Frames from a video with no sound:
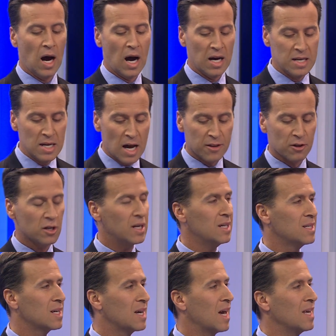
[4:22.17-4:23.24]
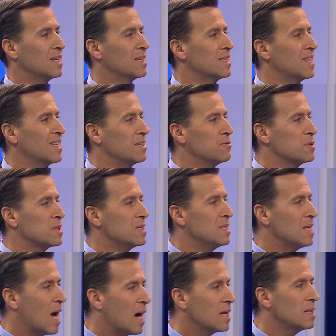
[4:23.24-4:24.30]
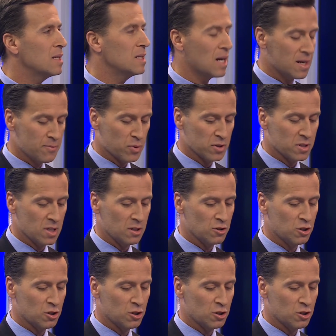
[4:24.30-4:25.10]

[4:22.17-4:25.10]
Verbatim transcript: Another indicated that it was 99%